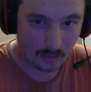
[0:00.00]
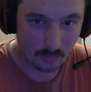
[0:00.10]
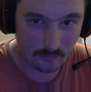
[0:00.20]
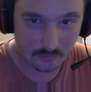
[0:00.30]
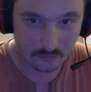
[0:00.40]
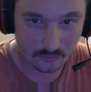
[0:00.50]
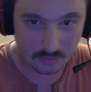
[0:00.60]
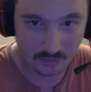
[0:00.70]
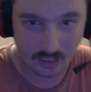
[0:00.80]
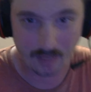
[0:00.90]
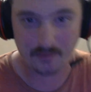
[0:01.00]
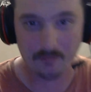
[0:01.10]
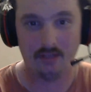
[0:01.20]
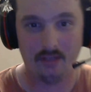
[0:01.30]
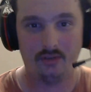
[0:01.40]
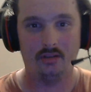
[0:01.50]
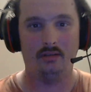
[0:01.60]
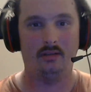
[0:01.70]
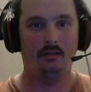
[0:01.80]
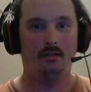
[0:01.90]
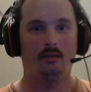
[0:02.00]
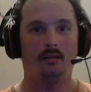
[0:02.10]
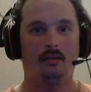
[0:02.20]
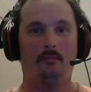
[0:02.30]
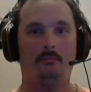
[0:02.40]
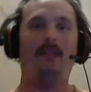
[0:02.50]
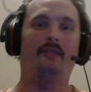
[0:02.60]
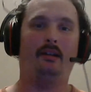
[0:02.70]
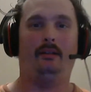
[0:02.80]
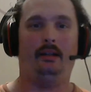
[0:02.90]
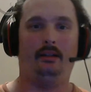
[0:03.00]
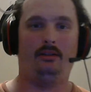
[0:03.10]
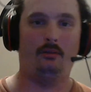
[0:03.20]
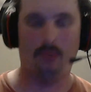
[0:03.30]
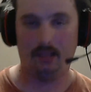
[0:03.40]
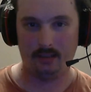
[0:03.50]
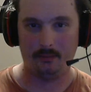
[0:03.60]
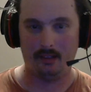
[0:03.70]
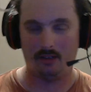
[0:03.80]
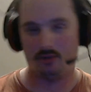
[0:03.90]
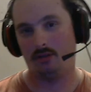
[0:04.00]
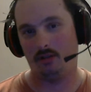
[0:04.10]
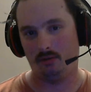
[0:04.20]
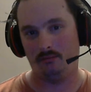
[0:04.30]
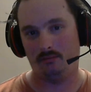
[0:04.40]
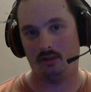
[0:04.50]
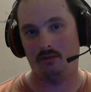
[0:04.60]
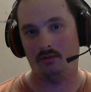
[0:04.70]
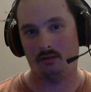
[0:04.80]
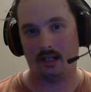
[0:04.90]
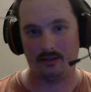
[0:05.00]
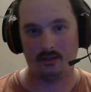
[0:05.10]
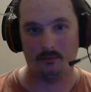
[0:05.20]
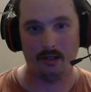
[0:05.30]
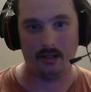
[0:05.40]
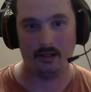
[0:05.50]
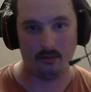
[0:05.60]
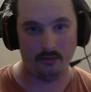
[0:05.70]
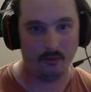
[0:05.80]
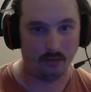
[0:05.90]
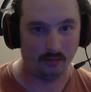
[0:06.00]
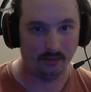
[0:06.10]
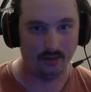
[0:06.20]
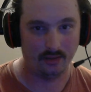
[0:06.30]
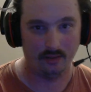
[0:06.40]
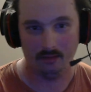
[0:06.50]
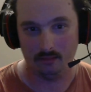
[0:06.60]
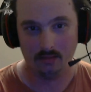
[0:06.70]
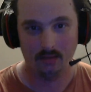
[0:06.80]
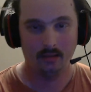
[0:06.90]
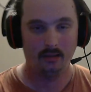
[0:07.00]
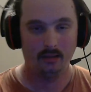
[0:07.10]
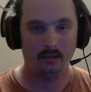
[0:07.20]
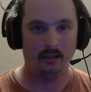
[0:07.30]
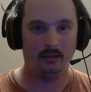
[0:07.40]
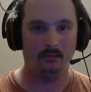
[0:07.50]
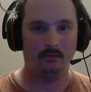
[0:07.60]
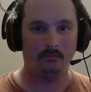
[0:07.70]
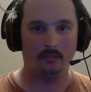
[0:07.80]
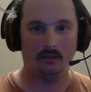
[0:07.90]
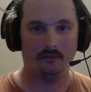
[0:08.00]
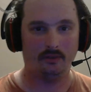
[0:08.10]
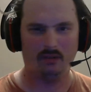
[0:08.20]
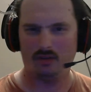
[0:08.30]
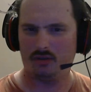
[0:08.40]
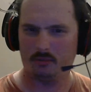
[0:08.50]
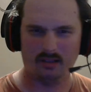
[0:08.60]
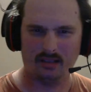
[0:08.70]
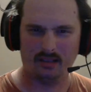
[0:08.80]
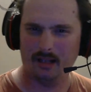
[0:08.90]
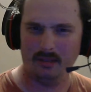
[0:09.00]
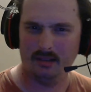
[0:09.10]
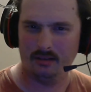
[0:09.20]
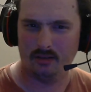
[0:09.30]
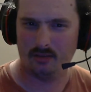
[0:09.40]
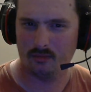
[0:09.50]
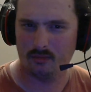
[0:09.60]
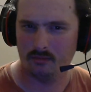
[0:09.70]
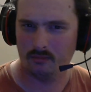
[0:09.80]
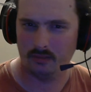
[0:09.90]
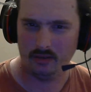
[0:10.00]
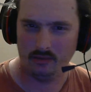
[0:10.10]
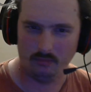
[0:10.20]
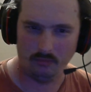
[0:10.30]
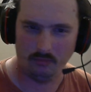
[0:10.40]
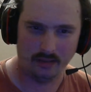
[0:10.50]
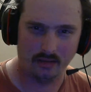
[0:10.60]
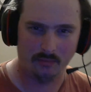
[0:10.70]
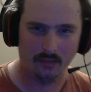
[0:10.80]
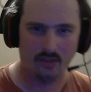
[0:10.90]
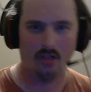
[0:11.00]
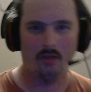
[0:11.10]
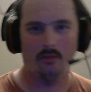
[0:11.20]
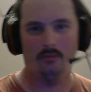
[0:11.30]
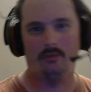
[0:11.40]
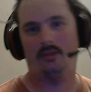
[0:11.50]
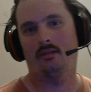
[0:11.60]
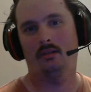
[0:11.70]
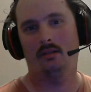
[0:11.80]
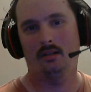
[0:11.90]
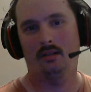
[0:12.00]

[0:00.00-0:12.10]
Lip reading: However, the times mentioned may vary, so please make sure you turn on iStart if you want to listen in. And if you're not sure what time it is when you listen to my shows,